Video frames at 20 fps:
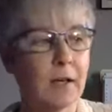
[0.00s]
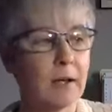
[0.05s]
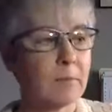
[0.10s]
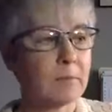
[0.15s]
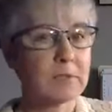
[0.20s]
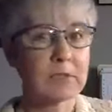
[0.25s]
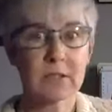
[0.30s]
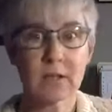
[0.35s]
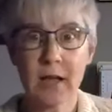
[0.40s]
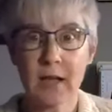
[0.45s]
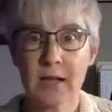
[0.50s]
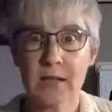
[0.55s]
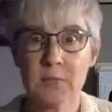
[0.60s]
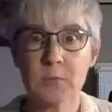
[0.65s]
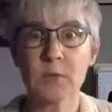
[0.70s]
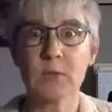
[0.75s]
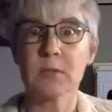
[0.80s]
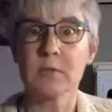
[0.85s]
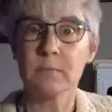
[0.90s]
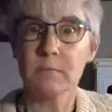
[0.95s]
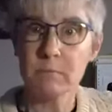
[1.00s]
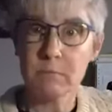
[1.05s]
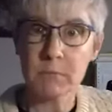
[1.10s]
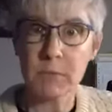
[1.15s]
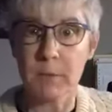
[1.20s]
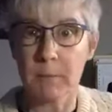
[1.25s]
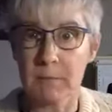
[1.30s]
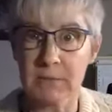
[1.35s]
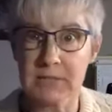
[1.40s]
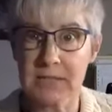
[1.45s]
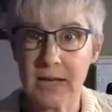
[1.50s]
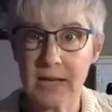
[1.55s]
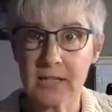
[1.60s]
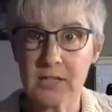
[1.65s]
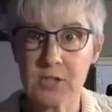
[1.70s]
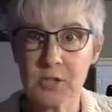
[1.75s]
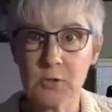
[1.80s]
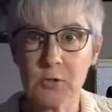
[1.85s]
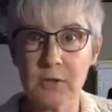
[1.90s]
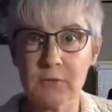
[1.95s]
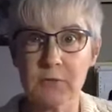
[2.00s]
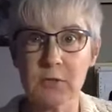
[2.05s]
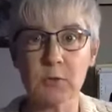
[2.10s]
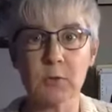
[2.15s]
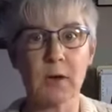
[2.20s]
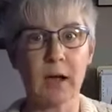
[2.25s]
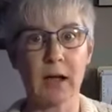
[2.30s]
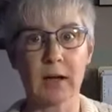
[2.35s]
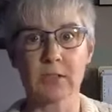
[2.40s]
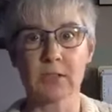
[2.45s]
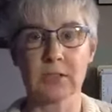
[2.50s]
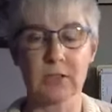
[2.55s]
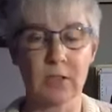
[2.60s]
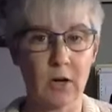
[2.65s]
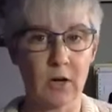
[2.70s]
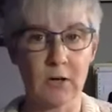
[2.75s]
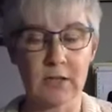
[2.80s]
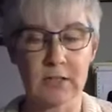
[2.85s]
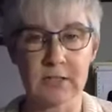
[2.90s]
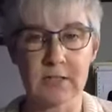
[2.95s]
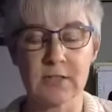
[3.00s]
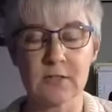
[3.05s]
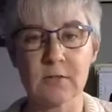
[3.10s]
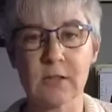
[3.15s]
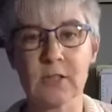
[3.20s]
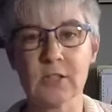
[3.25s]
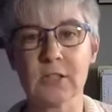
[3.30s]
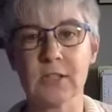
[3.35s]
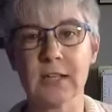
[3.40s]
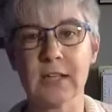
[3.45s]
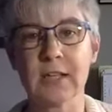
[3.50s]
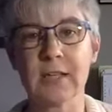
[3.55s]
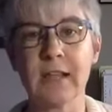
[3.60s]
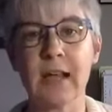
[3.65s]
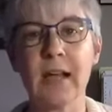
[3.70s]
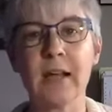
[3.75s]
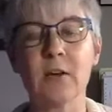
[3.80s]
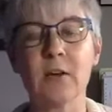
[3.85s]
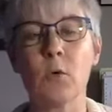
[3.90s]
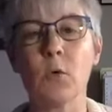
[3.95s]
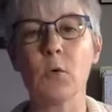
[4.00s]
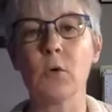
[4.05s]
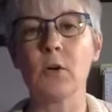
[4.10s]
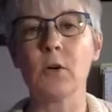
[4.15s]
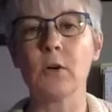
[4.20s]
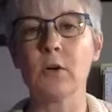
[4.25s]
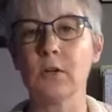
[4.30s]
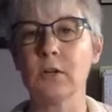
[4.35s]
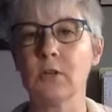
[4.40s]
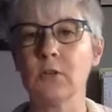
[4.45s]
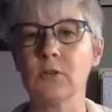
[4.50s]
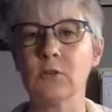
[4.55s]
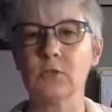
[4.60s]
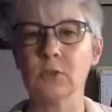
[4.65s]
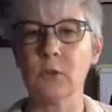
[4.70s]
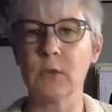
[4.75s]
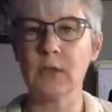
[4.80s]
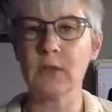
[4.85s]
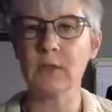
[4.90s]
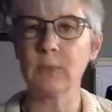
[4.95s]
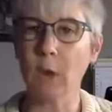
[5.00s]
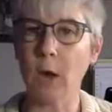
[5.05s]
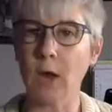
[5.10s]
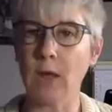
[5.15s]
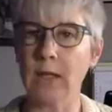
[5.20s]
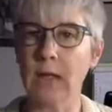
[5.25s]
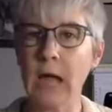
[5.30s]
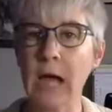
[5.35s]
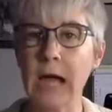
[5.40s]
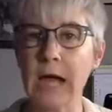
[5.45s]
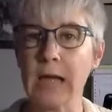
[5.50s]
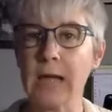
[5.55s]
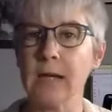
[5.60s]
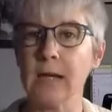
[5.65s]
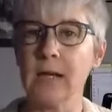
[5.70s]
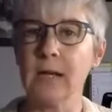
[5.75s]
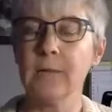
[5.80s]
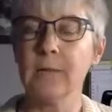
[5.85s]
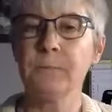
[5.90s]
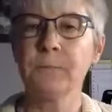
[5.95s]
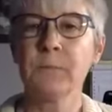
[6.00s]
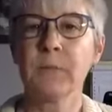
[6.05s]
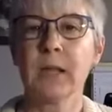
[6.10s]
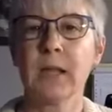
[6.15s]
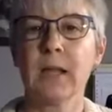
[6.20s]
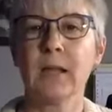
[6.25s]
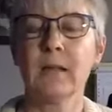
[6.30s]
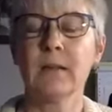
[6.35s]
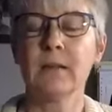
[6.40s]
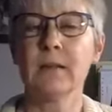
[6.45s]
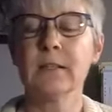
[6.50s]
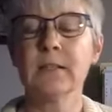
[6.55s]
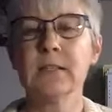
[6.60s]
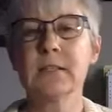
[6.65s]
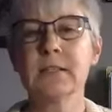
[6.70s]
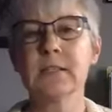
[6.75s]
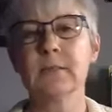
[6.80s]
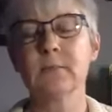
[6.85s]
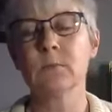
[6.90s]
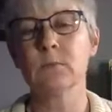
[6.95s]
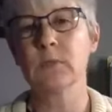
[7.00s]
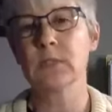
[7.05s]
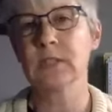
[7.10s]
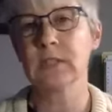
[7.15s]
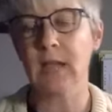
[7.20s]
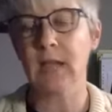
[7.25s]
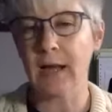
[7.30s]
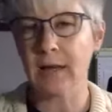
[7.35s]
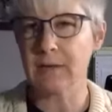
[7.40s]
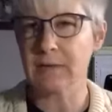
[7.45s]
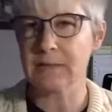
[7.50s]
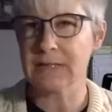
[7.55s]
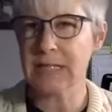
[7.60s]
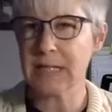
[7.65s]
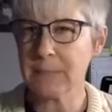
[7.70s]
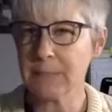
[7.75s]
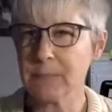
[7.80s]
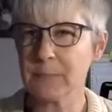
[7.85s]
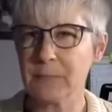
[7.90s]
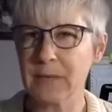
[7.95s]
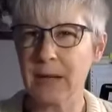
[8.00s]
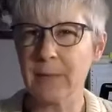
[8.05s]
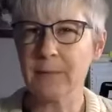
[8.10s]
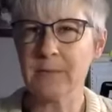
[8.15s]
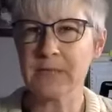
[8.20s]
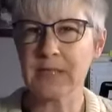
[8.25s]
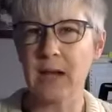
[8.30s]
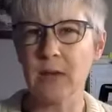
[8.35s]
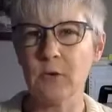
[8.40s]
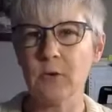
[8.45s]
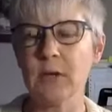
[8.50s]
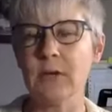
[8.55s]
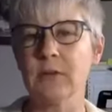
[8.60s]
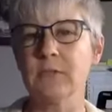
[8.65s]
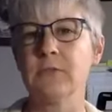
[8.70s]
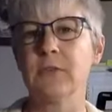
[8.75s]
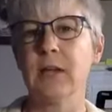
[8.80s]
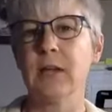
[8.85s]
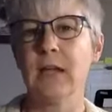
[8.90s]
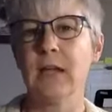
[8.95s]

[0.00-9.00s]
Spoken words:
slides with them beside you, if you actually are in a situation like that, or you're doing them online. And this tip comes out of